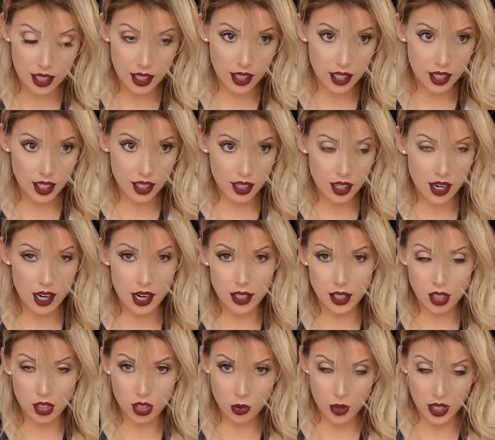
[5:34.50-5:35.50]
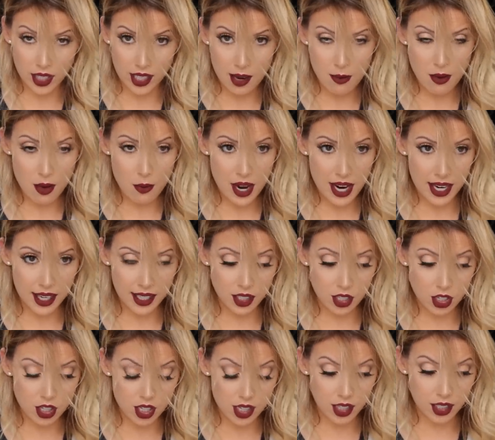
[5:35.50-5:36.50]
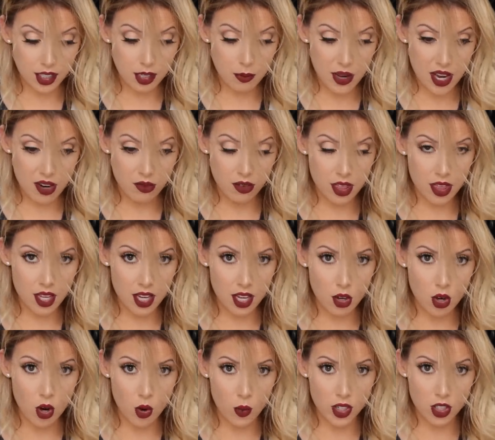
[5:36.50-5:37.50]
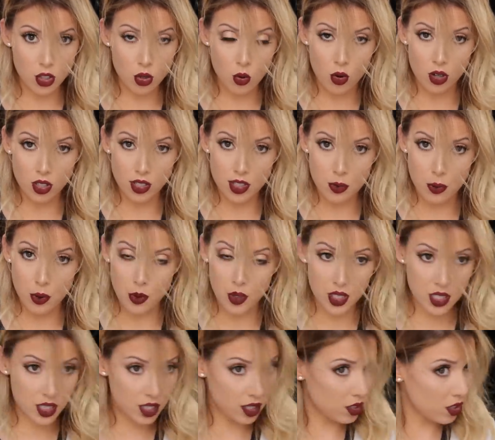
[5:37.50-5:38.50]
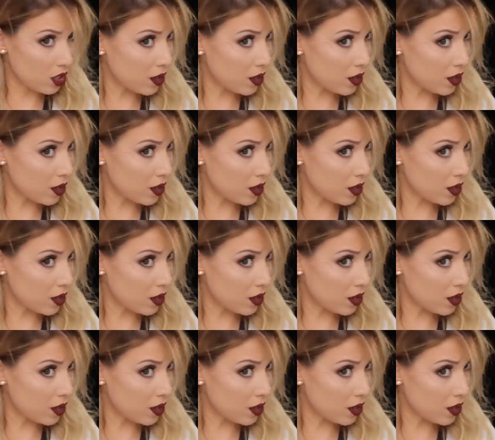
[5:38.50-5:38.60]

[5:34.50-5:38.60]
And then uh, you just want to keep in mind, you're going to clip everything going towards the ponytail.